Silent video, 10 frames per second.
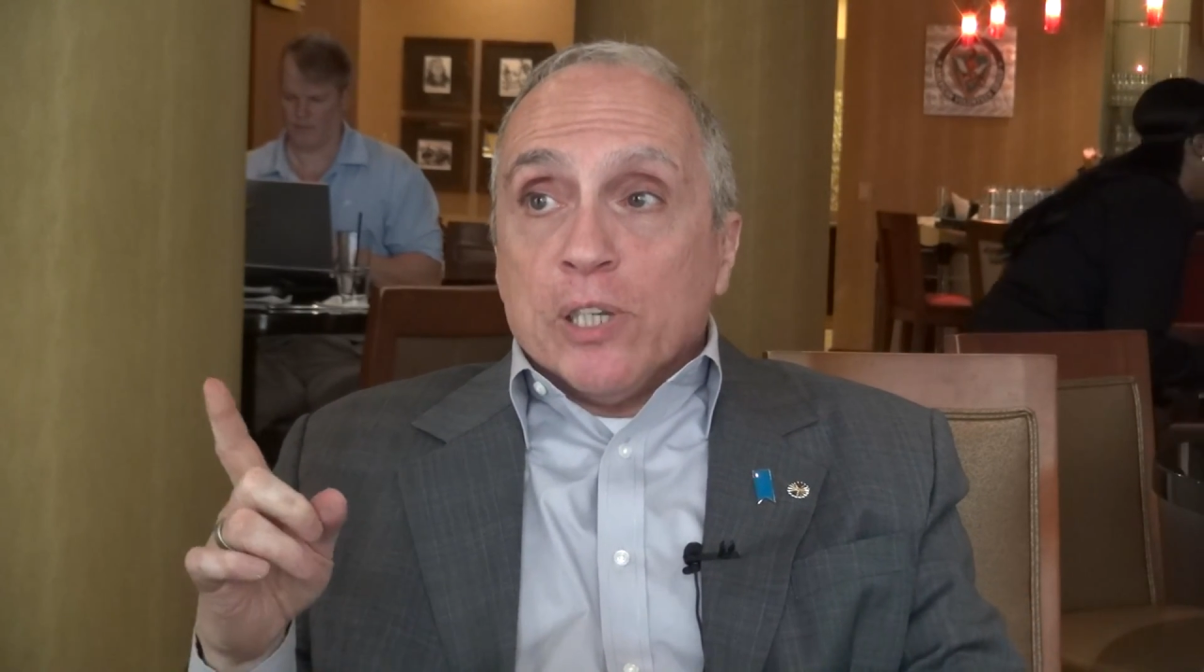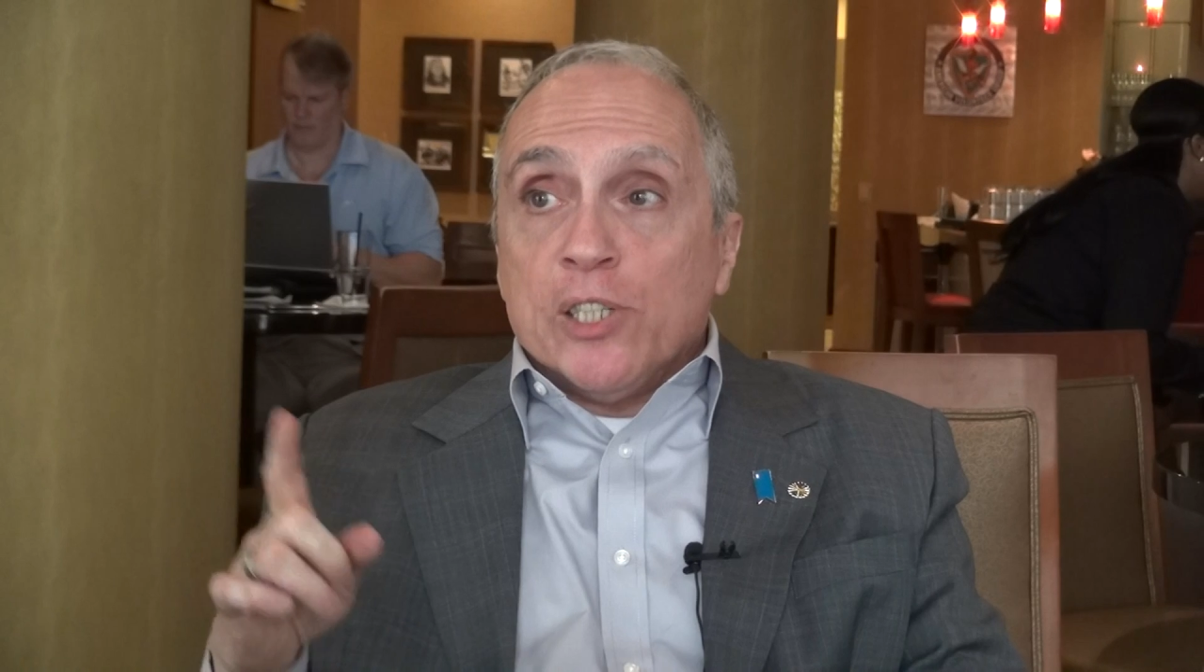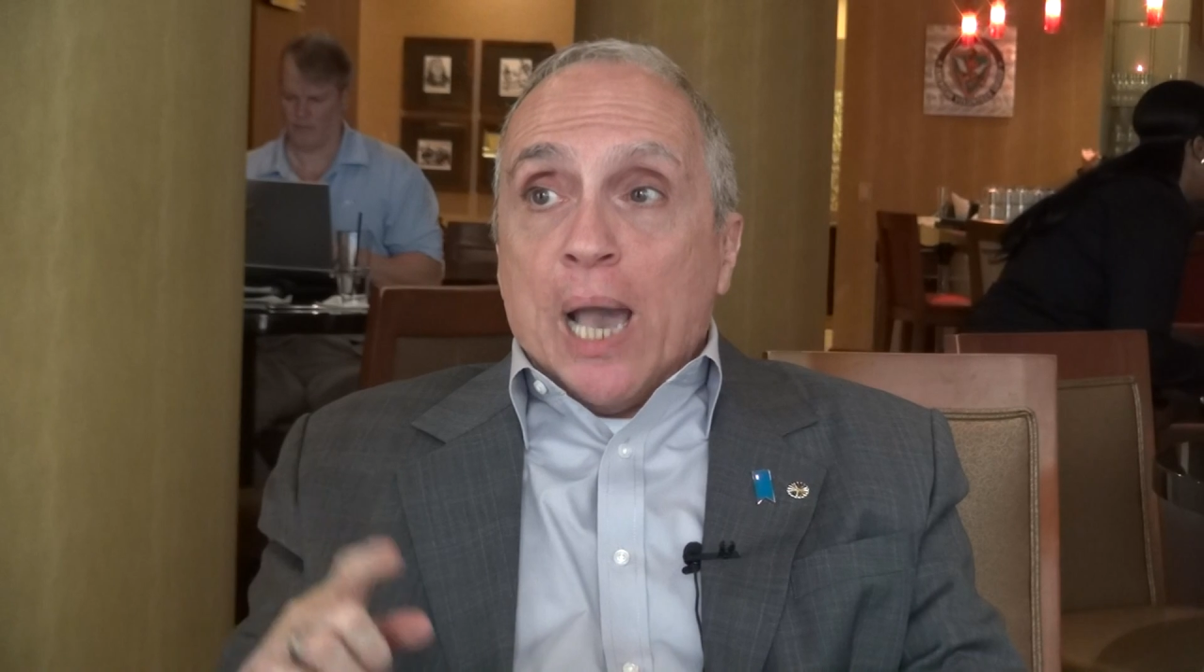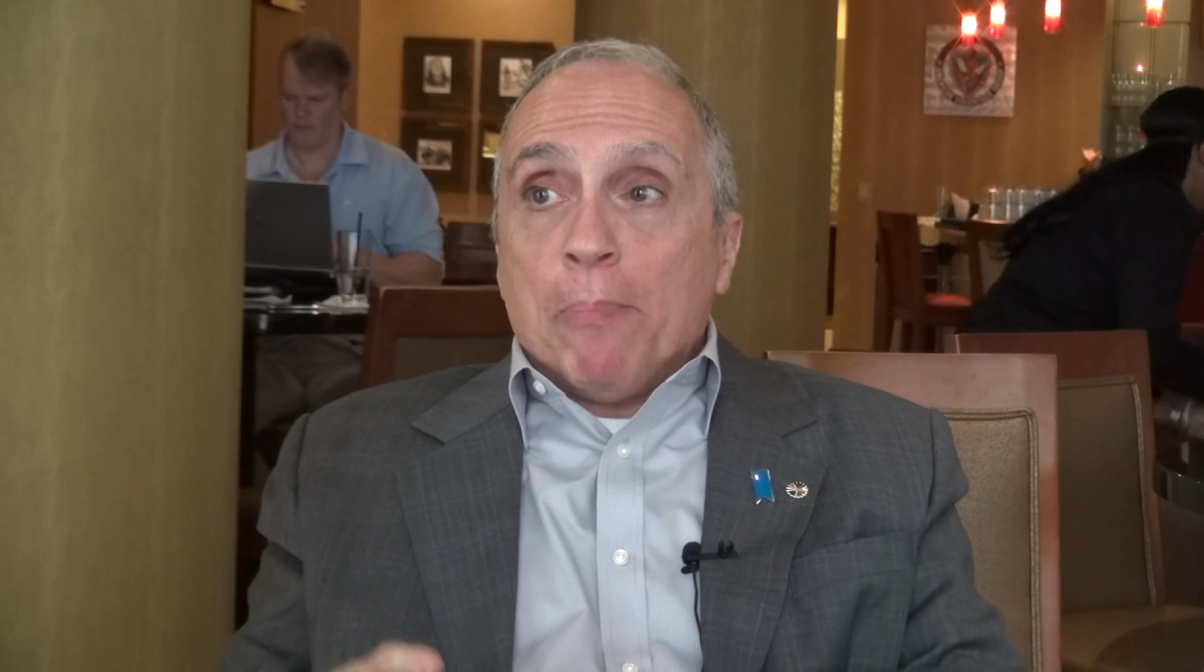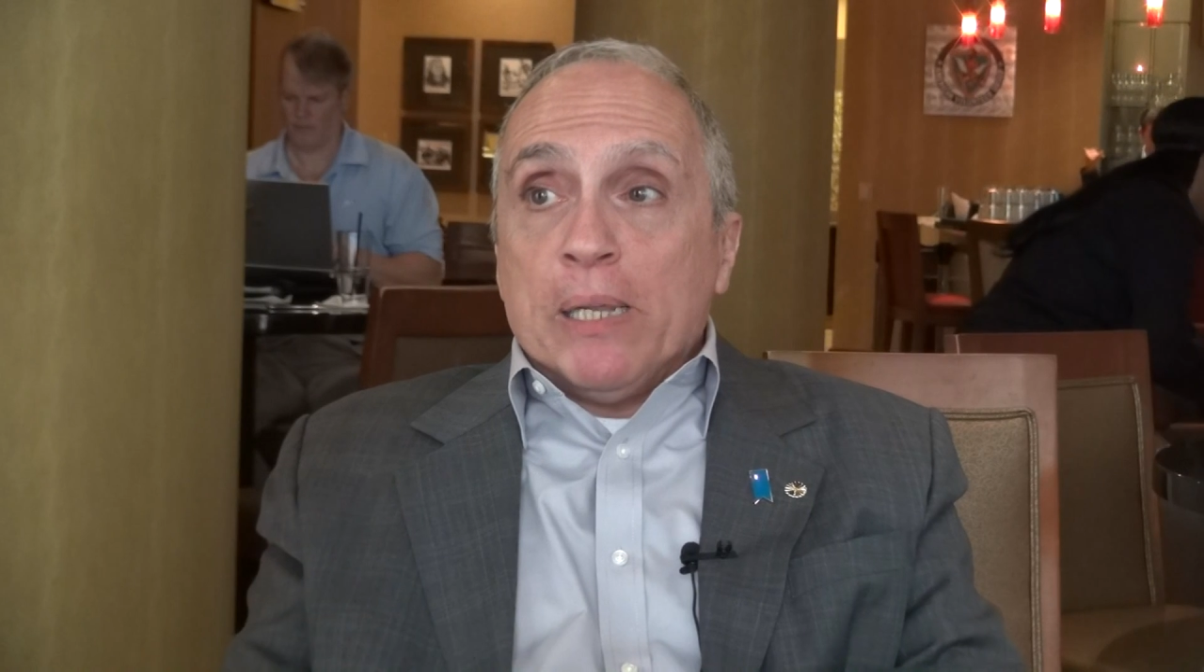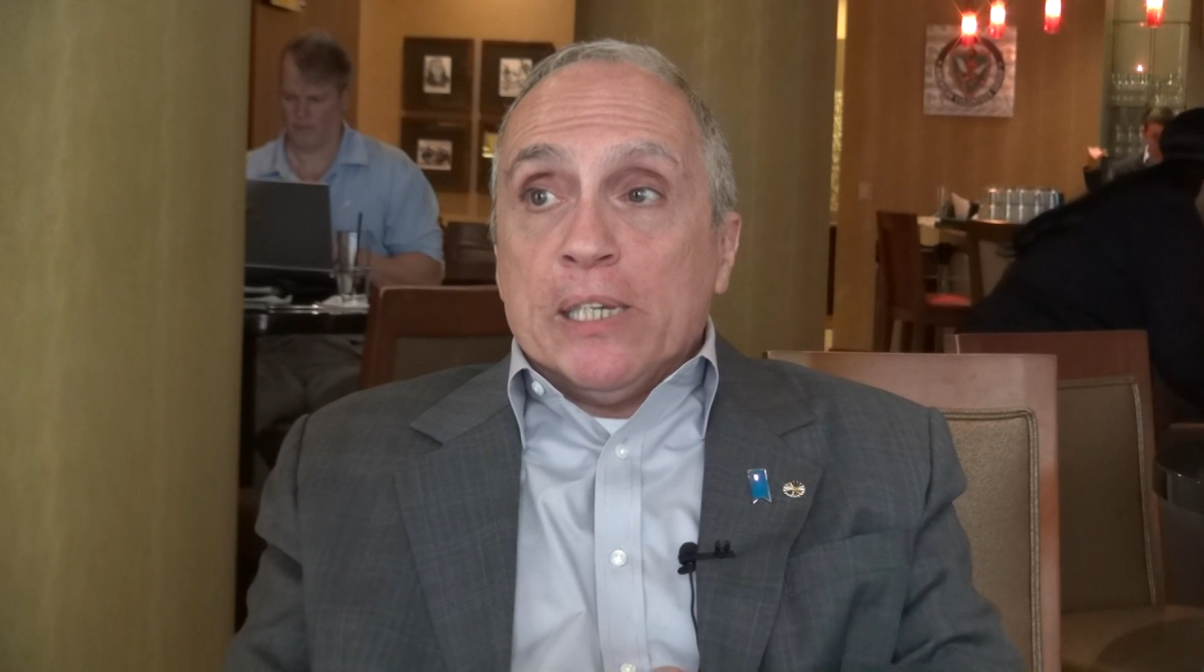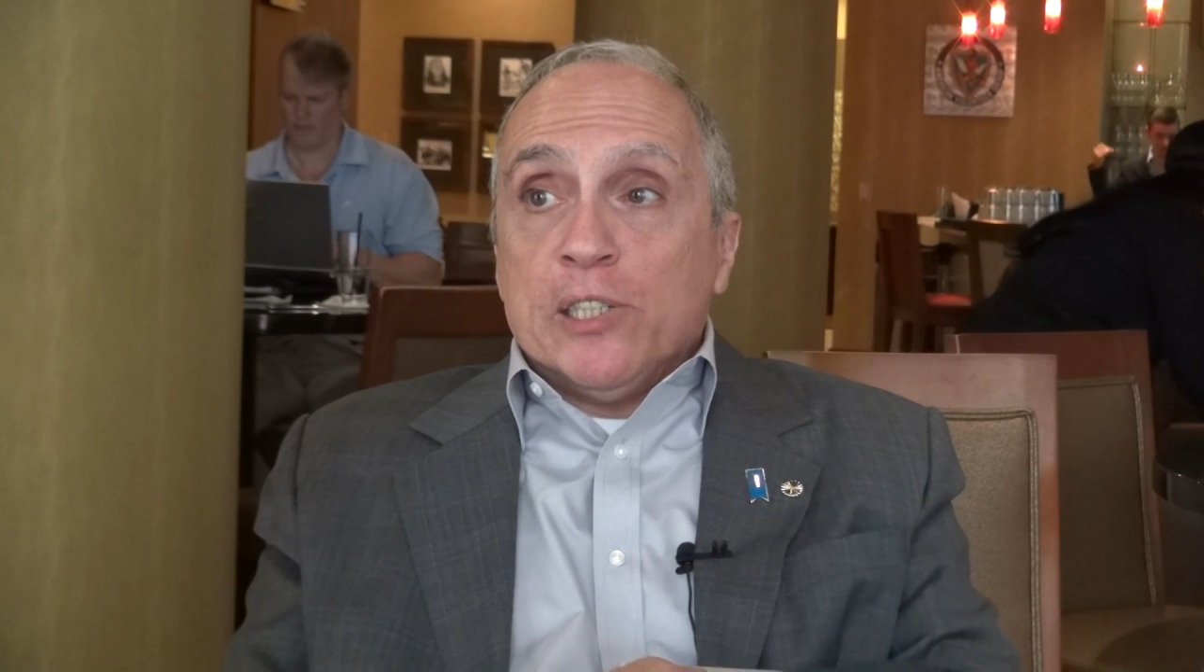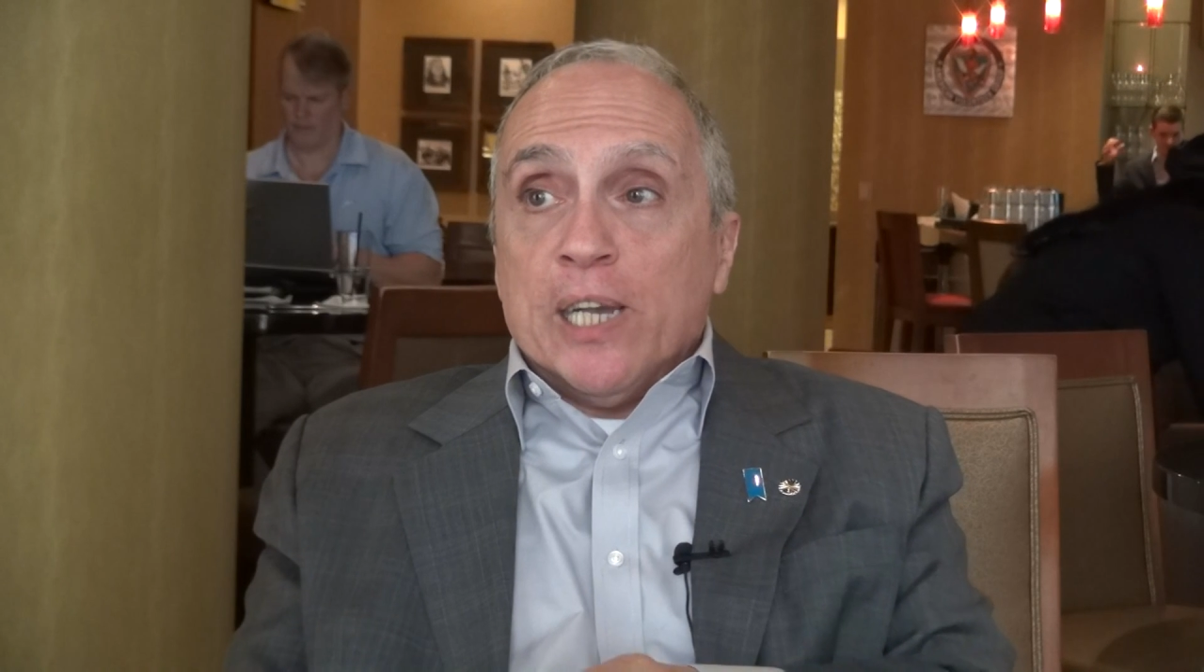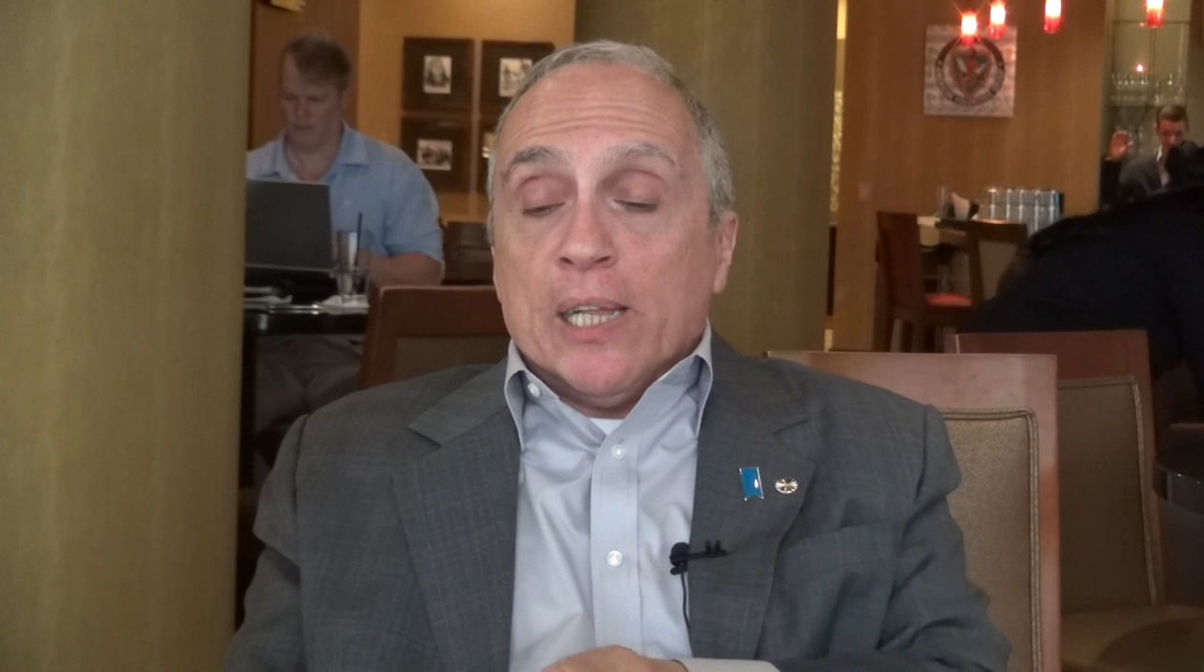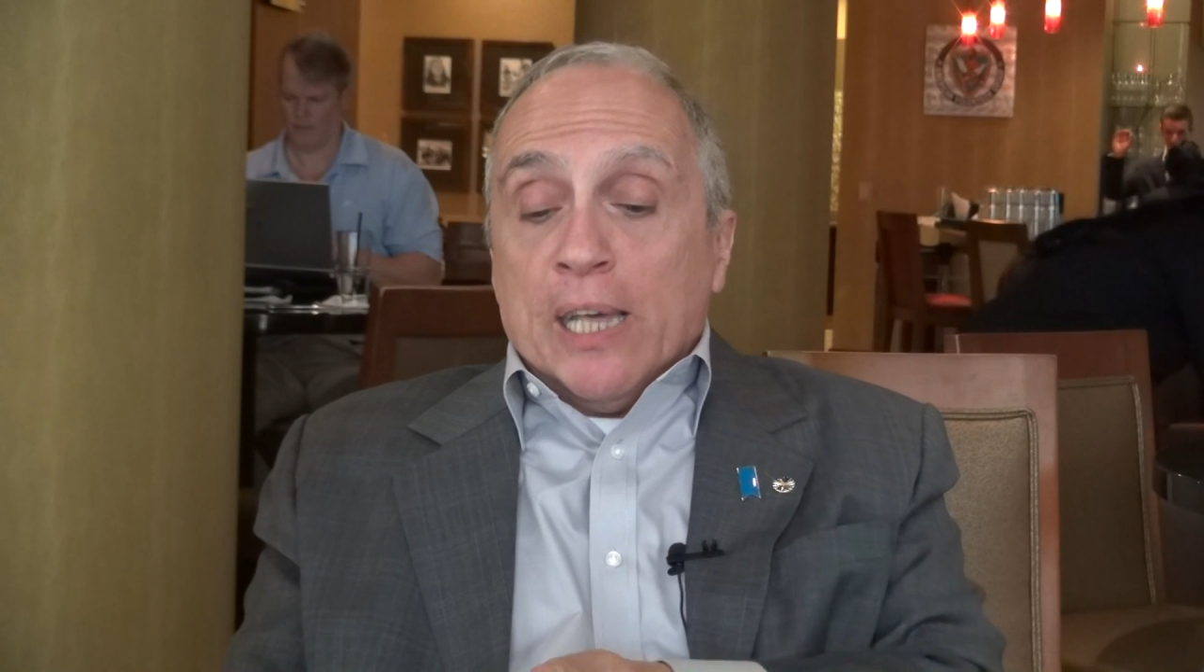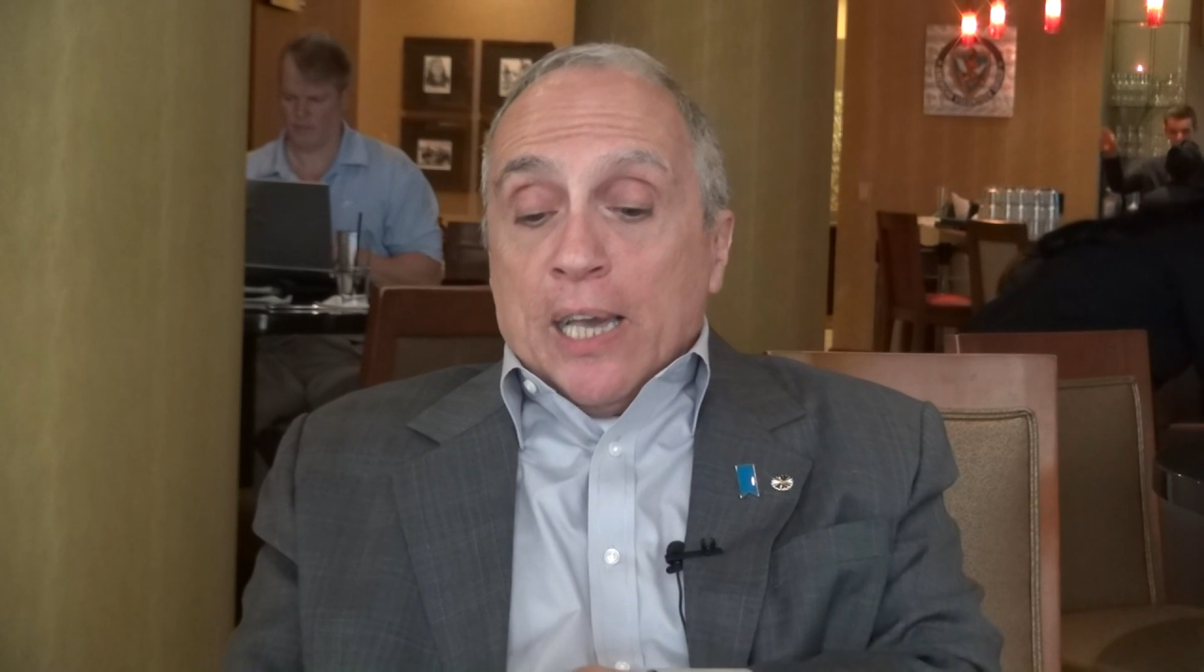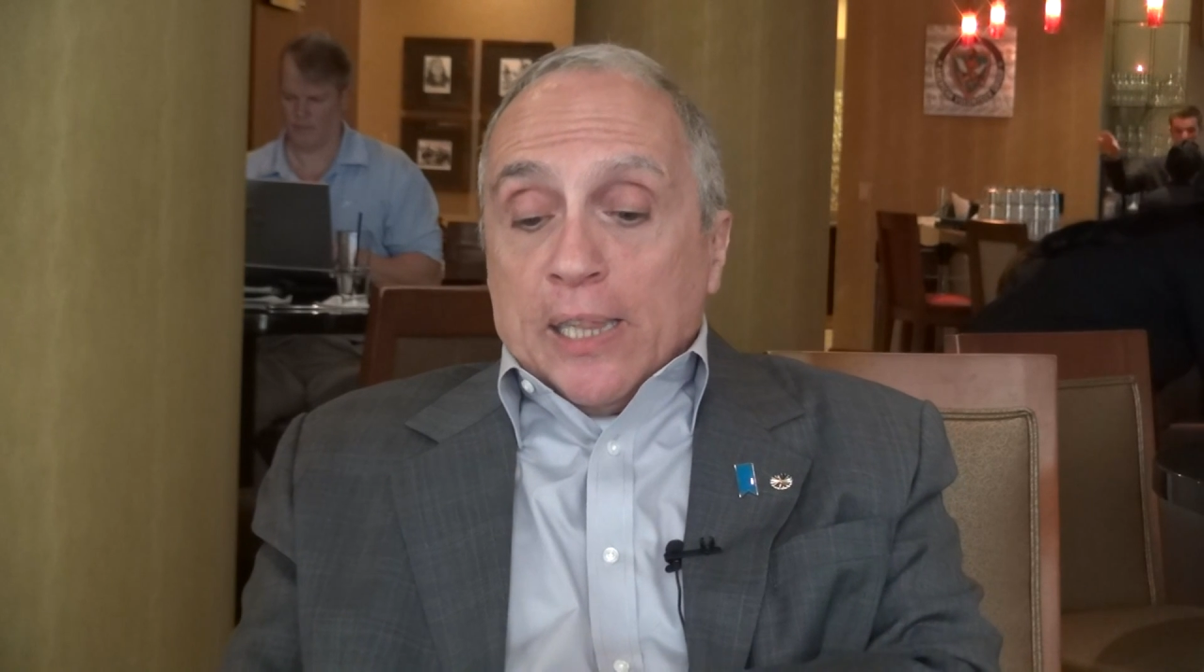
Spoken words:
Japanese did.